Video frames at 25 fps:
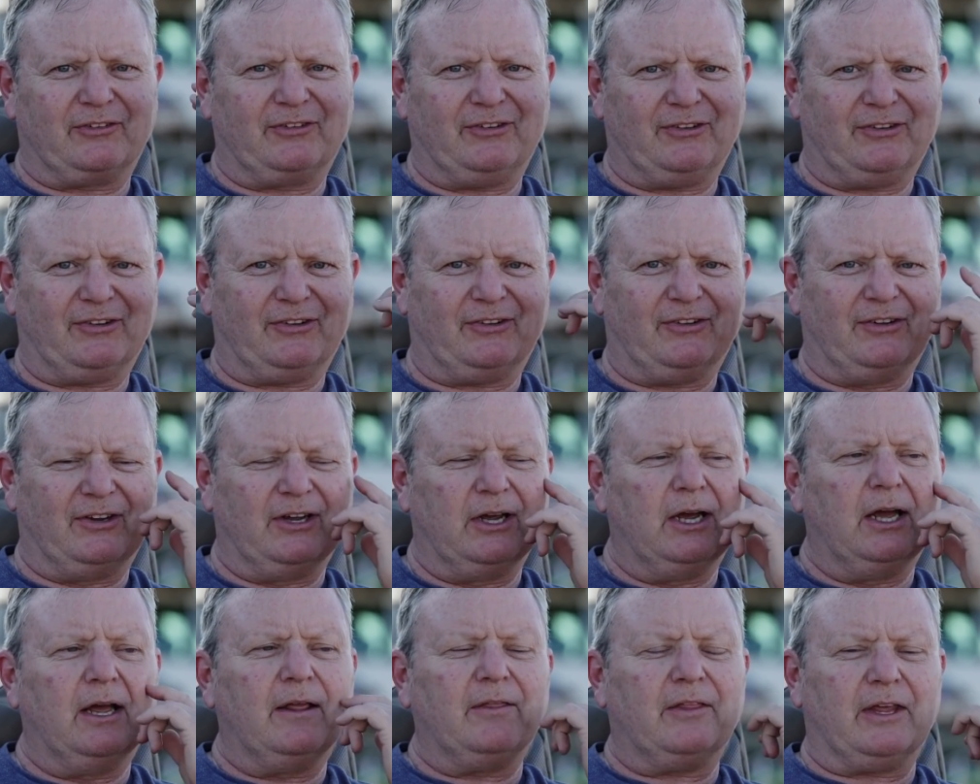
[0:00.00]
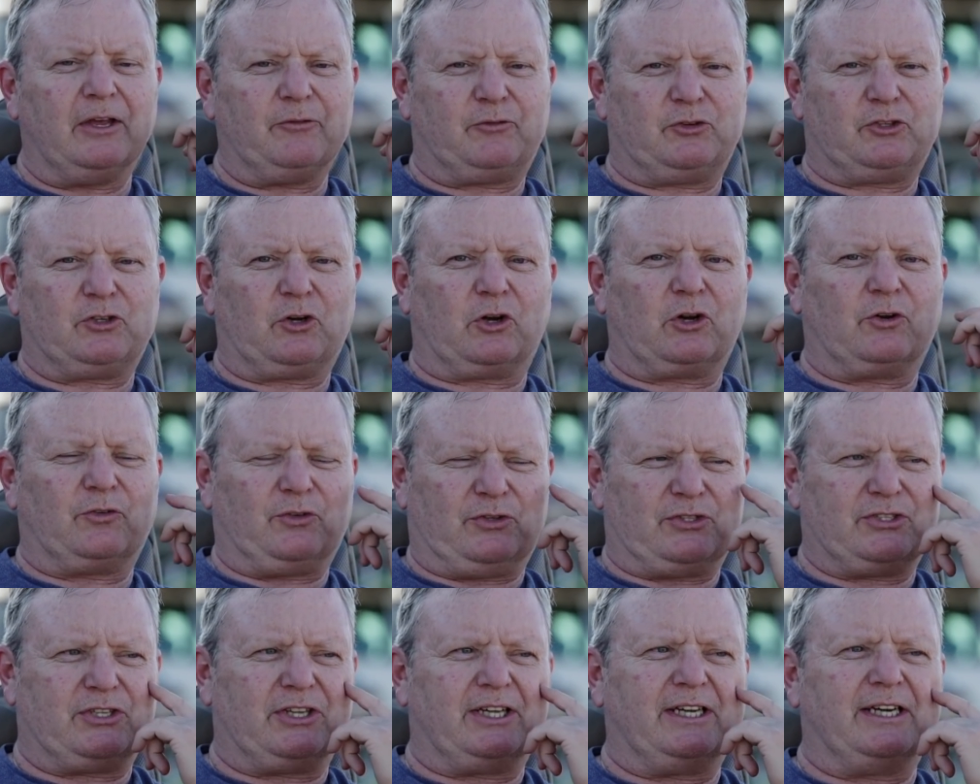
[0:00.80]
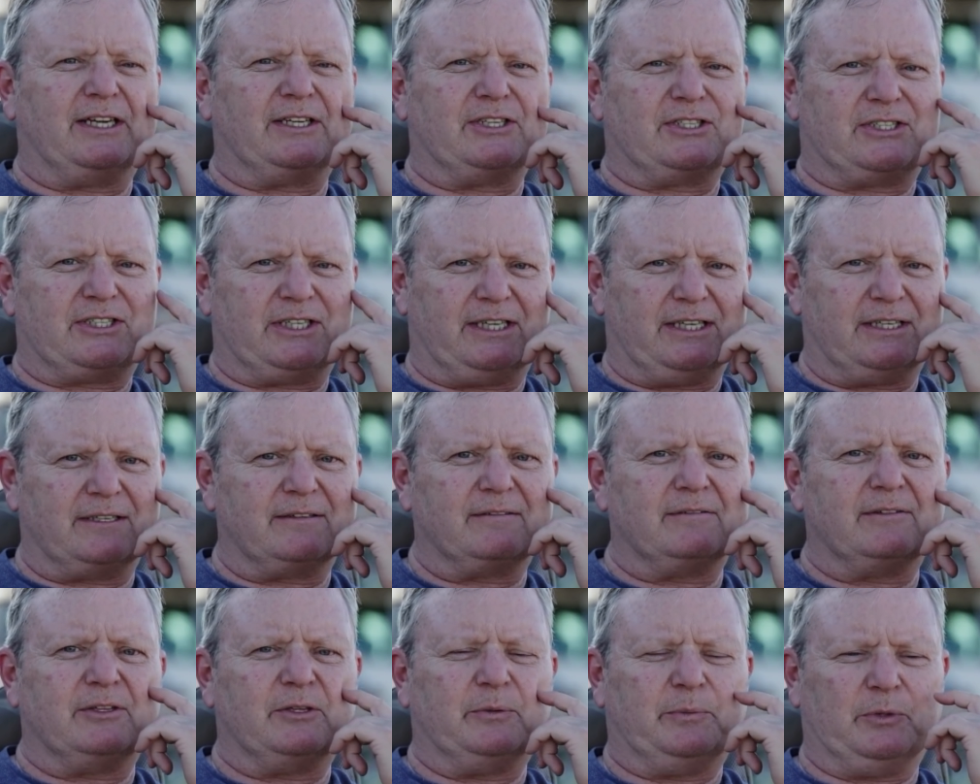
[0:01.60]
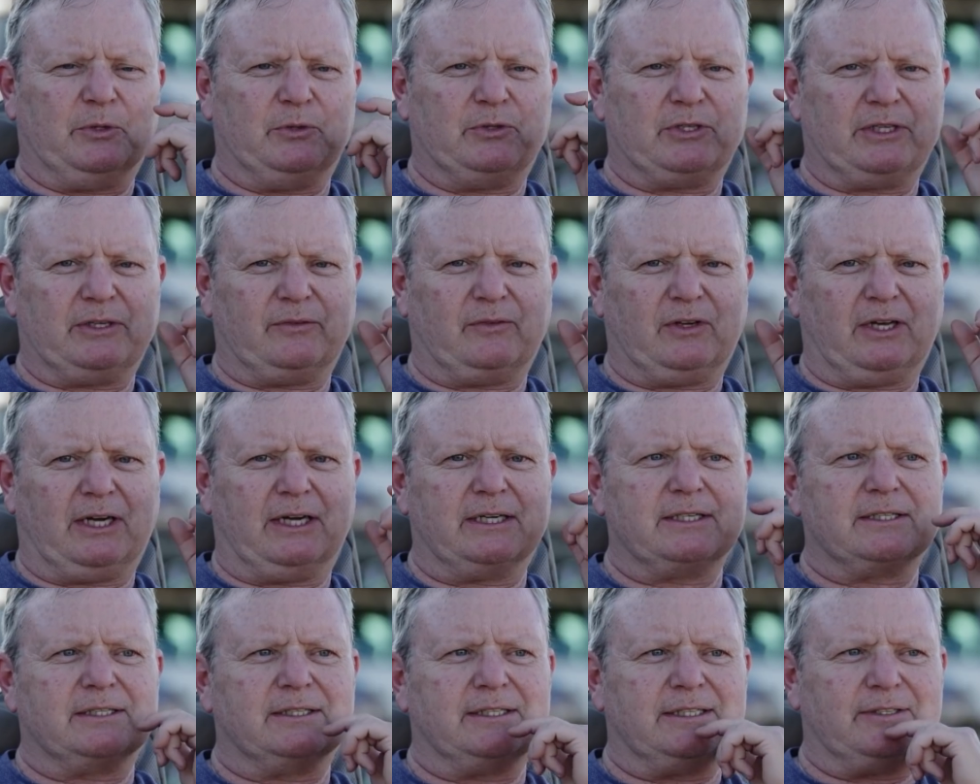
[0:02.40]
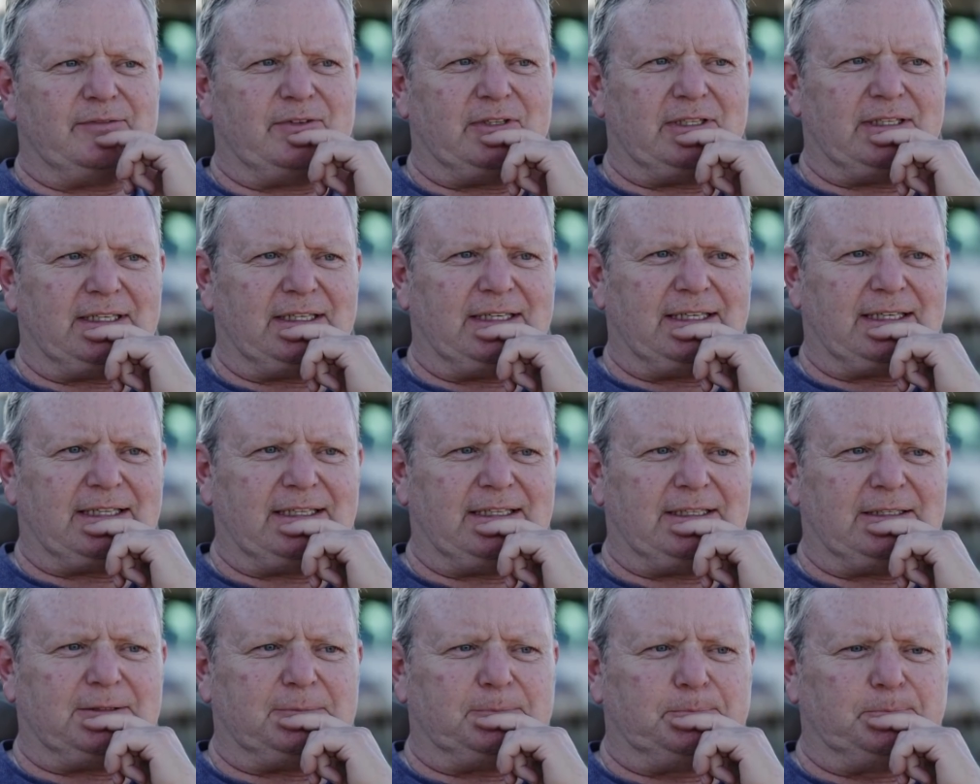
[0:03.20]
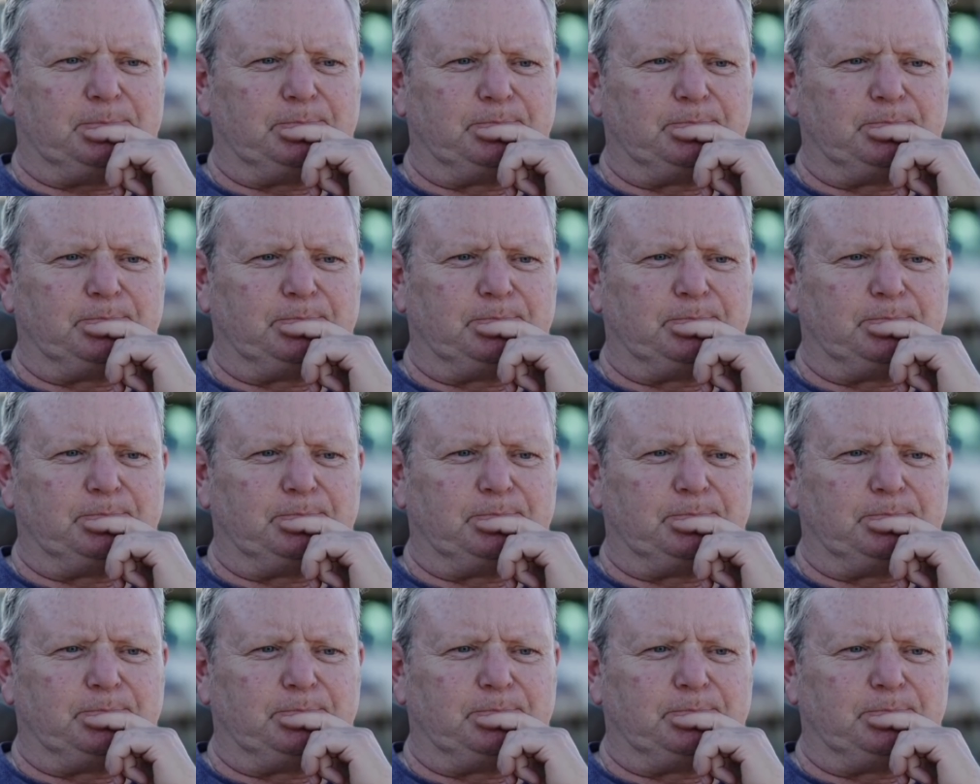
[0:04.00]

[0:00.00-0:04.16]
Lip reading: You know, they're photographers, so they understand the beauty of light and everything like that.